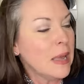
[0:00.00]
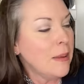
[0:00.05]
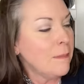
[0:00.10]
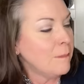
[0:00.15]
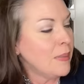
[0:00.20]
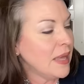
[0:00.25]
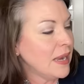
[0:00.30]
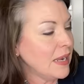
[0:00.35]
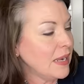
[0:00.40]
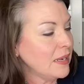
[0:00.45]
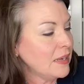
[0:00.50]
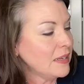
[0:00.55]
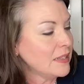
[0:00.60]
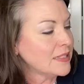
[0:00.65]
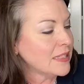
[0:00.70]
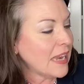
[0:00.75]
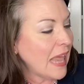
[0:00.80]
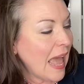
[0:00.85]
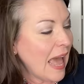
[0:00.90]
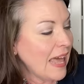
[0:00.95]
But it is
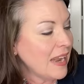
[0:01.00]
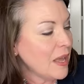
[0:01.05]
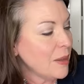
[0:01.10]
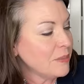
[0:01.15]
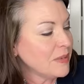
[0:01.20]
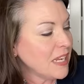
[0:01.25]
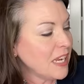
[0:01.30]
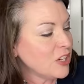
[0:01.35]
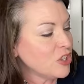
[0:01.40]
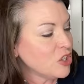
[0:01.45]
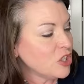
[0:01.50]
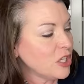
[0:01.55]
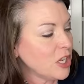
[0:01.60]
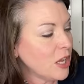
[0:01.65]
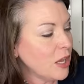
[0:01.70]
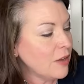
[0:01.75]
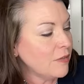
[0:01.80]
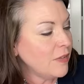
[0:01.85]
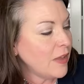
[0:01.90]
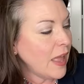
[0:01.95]
an adaptation
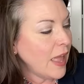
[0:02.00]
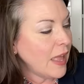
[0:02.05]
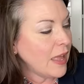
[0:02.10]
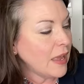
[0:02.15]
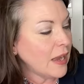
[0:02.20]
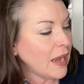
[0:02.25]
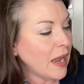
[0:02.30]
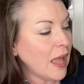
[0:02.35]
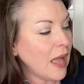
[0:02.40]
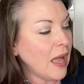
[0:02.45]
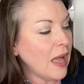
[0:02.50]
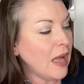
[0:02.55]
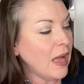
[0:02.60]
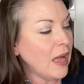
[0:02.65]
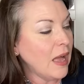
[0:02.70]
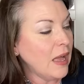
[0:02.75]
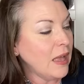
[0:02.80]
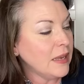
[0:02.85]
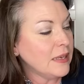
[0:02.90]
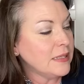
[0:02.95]
of an
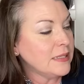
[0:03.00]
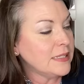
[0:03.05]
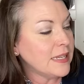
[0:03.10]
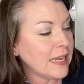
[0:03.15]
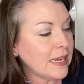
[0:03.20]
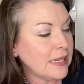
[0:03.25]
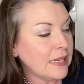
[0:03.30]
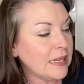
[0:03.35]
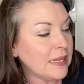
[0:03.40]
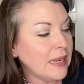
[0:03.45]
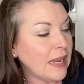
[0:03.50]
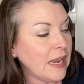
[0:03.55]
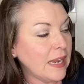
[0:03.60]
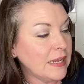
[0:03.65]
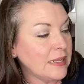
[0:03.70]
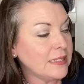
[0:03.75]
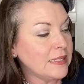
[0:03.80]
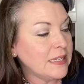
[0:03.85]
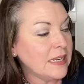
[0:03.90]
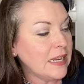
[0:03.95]
undated
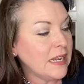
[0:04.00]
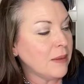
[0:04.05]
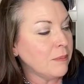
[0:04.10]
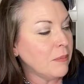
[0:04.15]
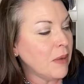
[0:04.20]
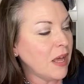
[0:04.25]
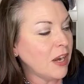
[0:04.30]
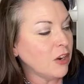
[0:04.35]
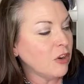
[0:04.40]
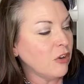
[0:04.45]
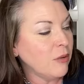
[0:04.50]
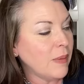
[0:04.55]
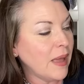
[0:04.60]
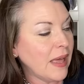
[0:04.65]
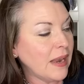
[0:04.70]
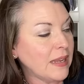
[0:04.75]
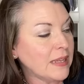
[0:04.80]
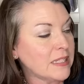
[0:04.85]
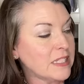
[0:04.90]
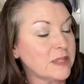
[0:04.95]
antique
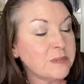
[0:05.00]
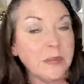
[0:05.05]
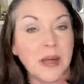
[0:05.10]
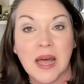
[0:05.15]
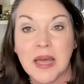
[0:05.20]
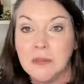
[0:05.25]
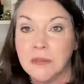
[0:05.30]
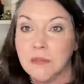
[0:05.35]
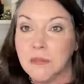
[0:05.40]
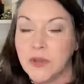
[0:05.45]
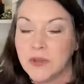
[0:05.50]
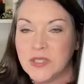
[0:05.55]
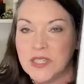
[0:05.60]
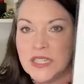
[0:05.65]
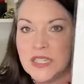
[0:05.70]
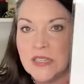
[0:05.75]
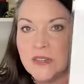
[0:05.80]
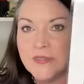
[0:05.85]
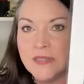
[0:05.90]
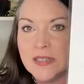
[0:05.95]
monochromatic spot
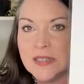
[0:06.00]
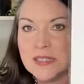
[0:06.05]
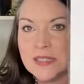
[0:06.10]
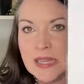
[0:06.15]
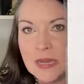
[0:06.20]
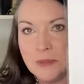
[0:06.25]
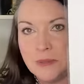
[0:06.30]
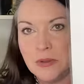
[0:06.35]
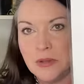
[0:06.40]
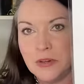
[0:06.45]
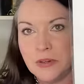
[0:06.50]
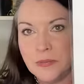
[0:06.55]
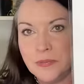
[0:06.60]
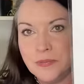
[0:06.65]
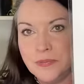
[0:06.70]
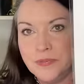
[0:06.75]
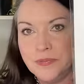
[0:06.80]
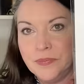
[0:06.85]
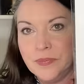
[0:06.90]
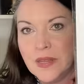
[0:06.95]
motif sampler.
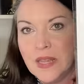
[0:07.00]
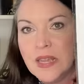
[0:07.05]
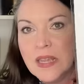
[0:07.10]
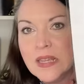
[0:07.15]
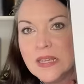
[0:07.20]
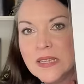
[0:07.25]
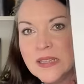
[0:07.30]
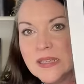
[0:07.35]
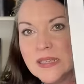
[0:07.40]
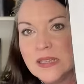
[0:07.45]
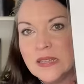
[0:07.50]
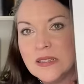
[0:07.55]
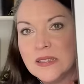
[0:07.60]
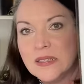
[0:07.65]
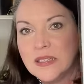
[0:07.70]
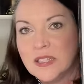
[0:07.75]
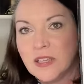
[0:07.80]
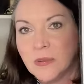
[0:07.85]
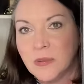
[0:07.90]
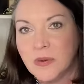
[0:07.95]

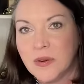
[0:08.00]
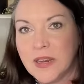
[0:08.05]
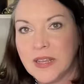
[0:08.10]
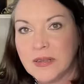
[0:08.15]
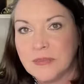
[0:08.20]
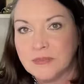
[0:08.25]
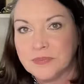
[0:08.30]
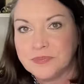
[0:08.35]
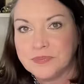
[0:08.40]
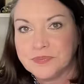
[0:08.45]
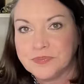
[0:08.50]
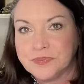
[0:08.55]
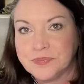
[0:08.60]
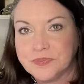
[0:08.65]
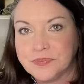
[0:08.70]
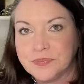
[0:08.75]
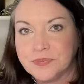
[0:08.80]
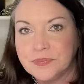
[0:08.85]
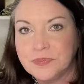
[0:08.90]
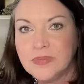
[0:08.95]
So pretty.
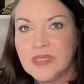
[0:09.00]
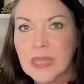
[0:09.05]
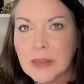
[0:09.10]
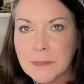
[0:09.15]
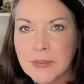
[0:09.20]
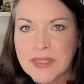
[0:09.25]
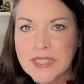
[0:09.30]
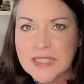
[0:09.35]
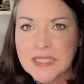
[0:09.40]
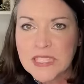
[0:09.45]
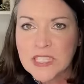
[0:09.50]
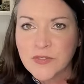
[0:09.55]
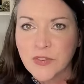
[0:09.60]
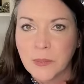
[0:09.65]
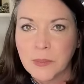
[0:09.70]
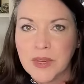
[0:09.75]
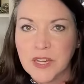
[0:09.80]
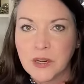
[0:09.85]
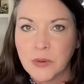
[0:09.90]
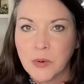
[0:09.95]
But this is
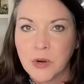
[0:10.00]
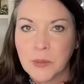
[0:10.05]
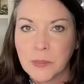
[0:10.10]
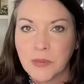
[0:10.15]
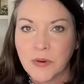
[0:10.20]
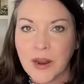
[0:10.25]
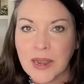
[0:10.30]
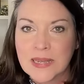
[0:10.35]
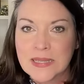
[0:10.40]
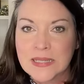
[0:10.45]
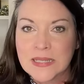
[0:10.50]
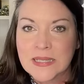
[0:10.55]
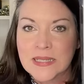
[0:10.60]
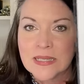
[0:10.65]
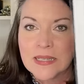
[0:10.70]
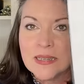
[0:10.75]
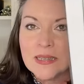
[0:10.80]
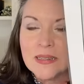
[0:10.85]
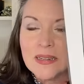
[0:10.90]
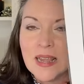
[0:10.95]
from Needlework Press,
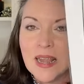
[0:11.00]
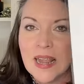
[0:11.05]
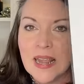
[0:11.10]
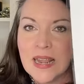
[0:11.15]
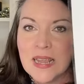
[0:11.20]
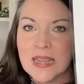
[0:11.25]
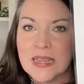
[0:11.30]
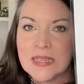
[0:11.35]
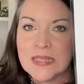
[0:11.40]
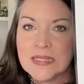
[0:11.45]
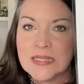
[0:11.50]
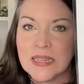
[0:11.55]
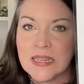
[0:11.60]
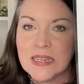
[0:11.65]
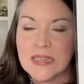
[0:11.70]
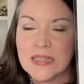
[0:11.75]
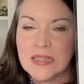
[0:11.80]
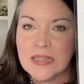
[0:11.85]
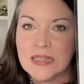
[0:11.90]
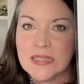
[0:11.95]
and
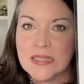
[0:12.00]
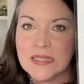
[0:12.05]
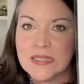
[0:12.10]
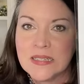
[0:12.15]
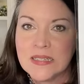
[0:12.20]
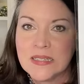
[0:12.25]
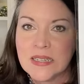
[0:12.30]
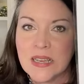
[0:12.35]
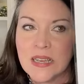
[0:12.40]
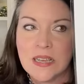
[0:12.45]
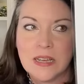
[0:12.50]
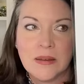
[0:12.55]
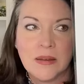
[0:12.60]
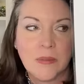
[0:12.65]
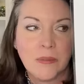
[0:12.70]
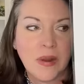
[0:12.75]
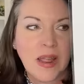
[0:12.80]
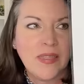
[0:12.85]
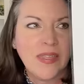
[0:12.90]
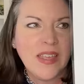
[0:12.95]
it is, uh,
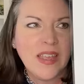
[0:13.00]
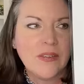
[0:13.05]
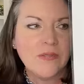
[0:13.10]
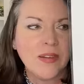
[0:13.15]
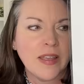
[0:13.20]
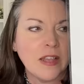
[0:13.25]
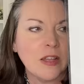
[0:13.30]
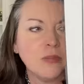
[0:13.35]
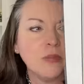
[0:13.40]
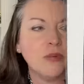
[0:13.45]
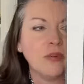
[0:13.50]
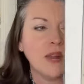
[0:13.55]
I think, available